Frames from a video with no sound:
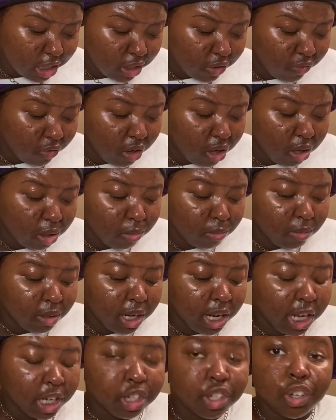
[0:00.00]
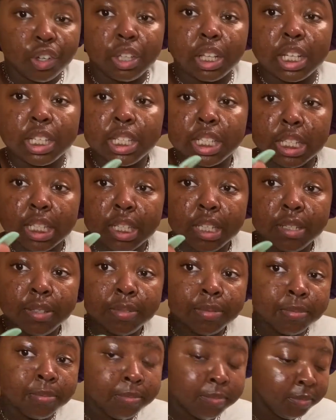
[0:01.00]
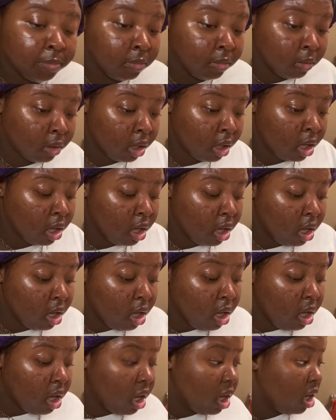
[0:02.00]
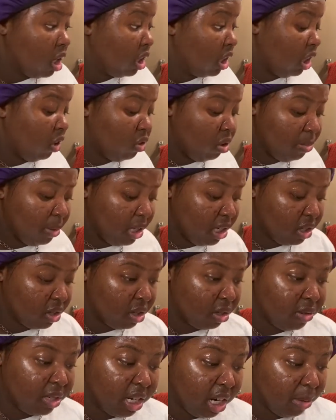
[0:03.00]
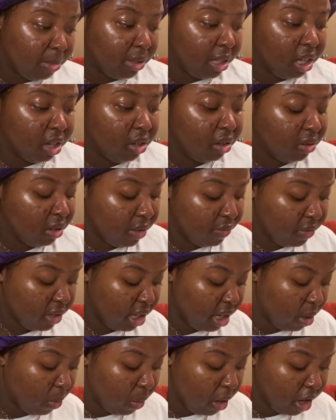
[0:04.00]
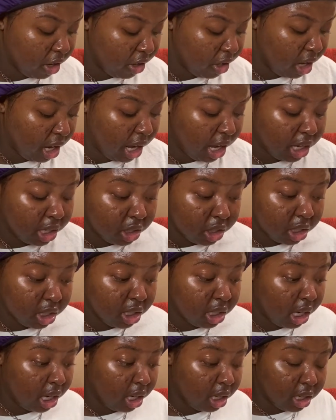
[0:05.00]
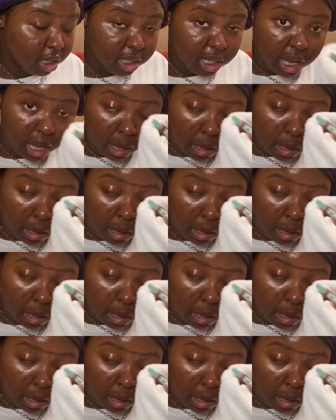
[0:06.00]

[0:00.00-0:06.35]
is from Naturalessa. And the link will be in the description down below. If you get water in your eye, just take a towel